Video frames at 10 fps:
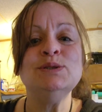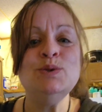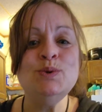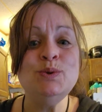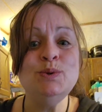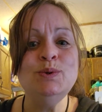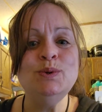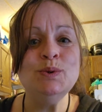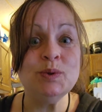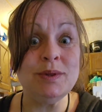
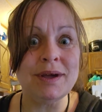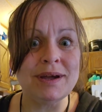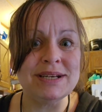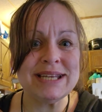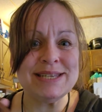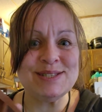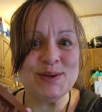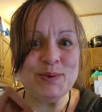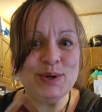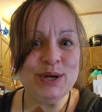Ooh. They're going to taste
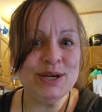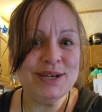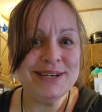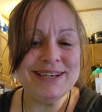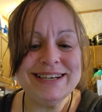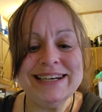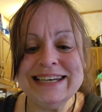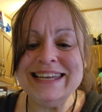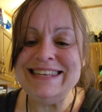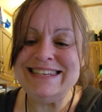so good.